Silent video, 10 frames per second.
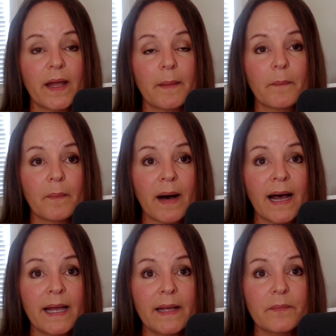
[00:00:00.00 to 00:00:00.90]

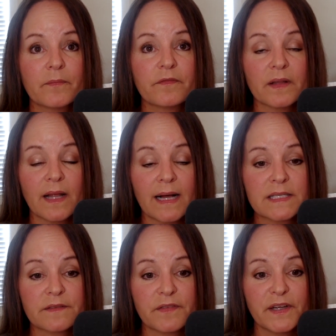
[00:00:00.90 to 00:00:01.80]
My
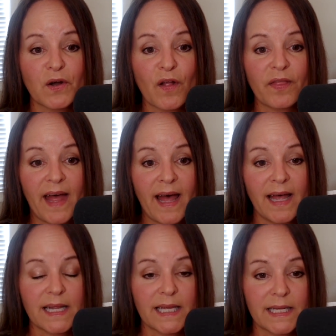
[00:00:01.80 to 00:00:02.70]
philosophy on that
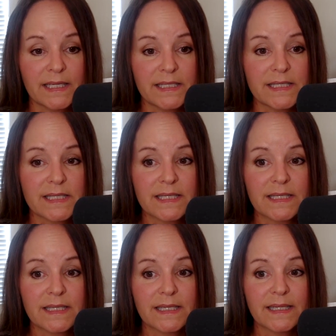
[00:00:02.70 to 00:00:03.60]
is
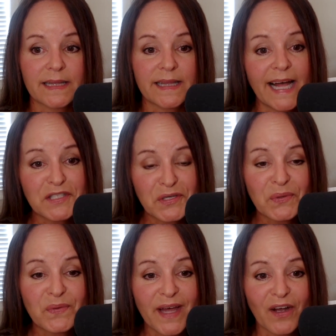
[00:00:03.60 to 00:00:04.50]
that's
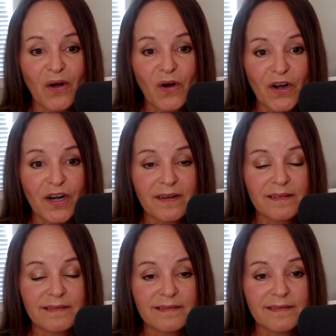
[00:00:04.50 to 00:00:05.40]
who they are.
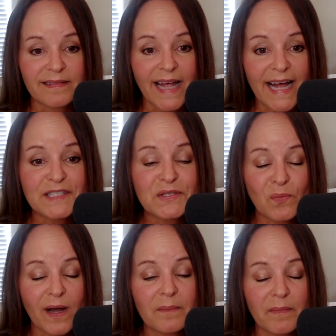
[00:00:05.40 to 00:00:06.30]
That's
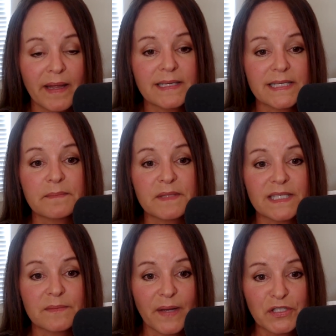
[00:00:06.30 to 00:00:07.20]
what makes them
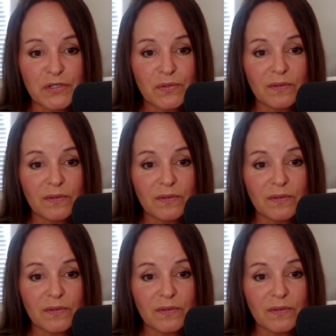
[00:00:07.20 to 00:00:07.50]
special,